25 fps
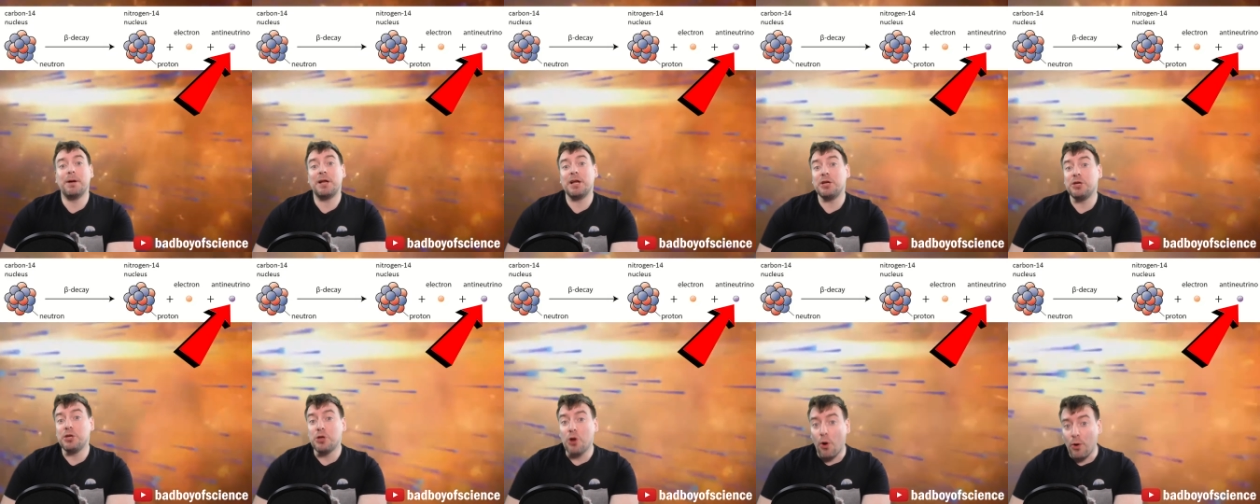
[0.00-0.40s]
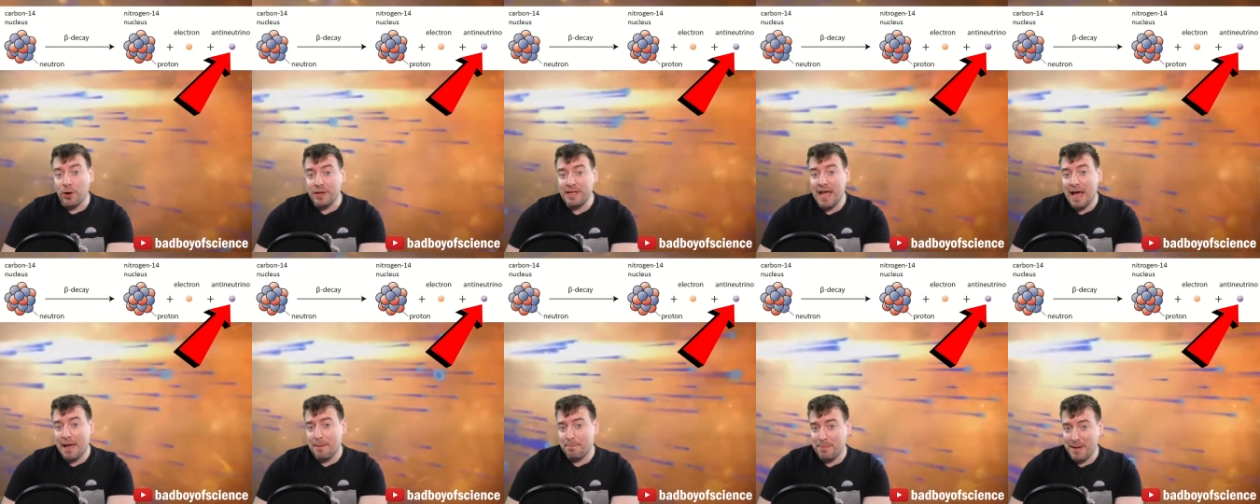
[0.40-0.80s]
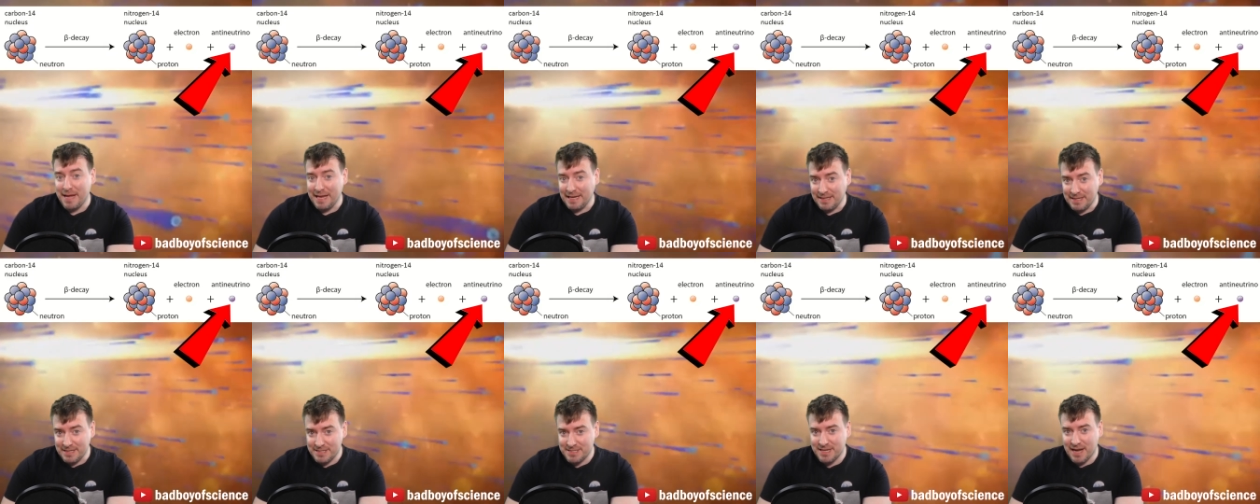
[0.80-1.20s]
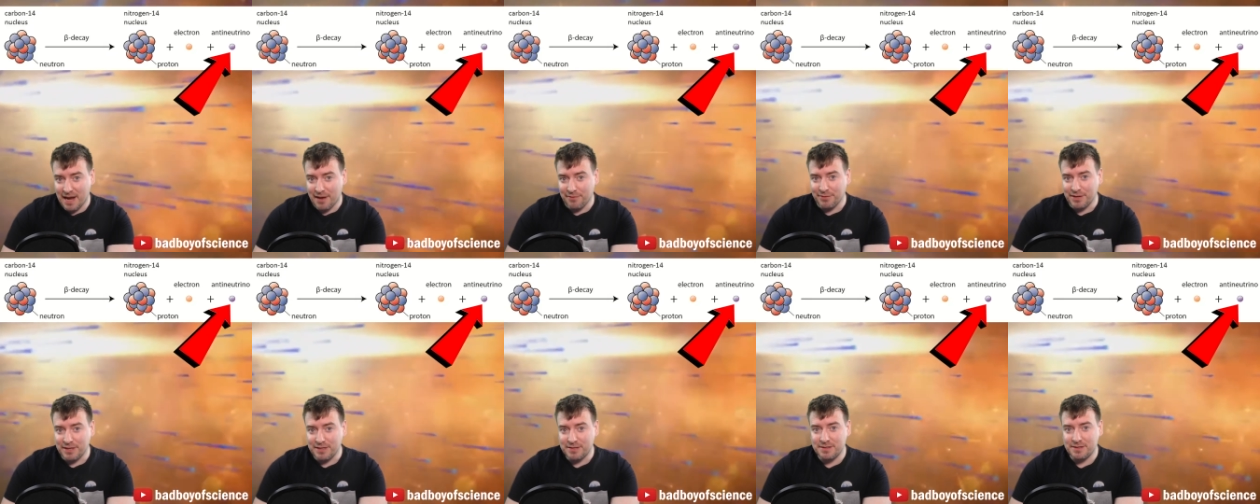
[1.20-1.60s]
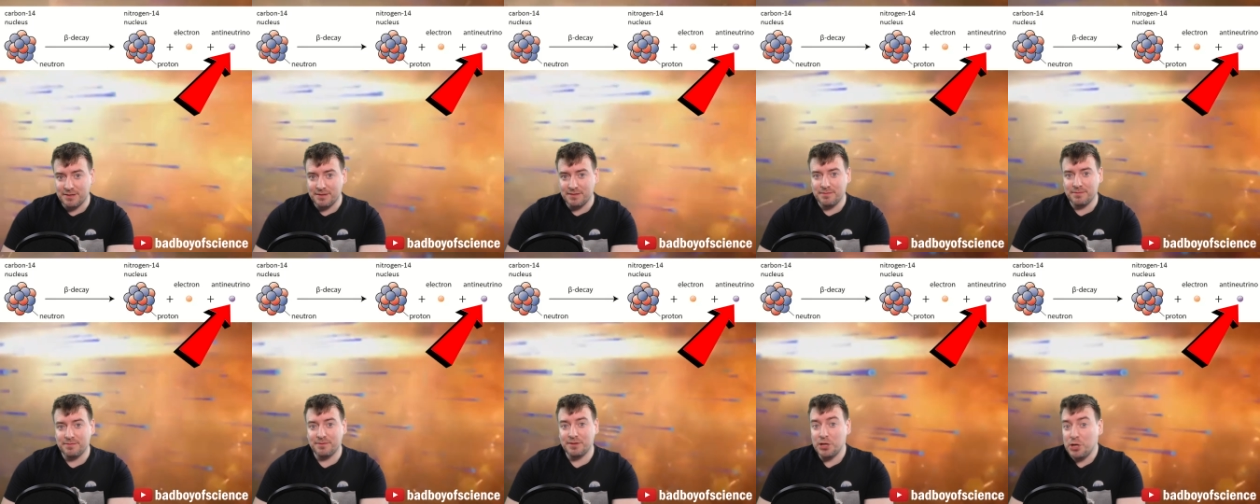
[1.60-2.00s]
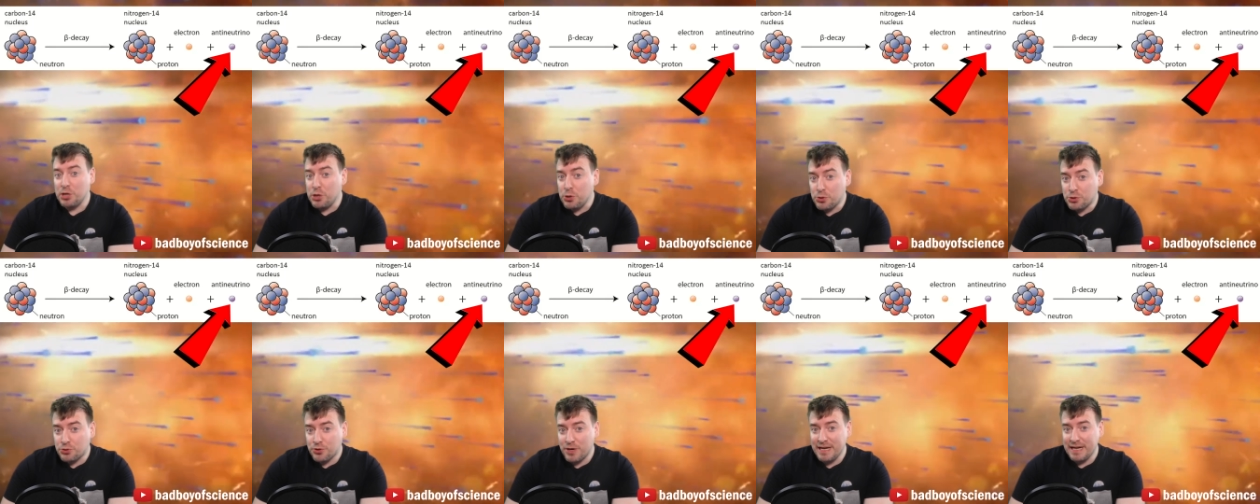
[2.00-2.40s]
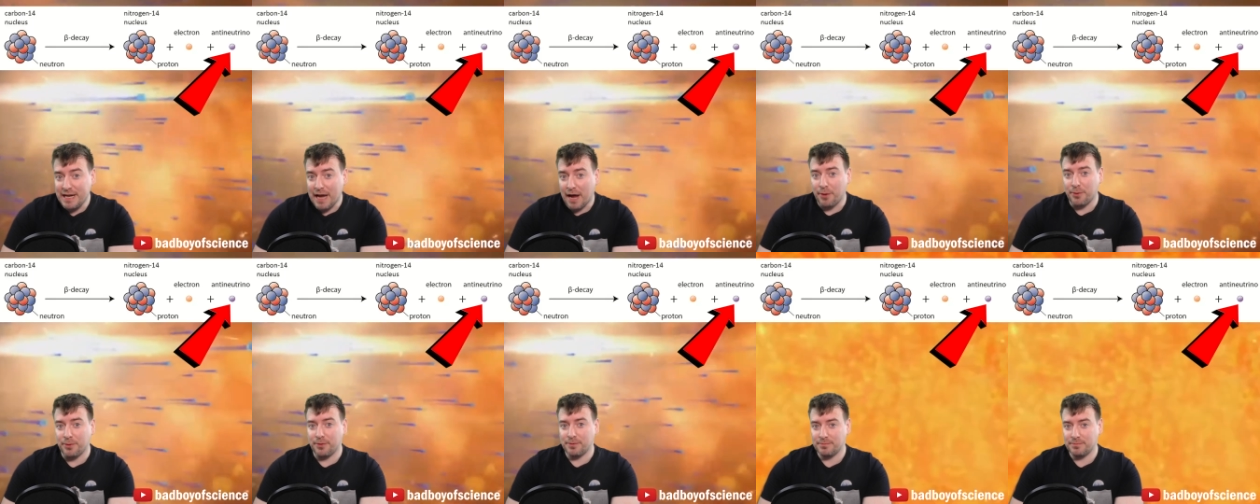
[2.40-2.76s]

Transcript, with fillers: had not yet been discovered the neutrino.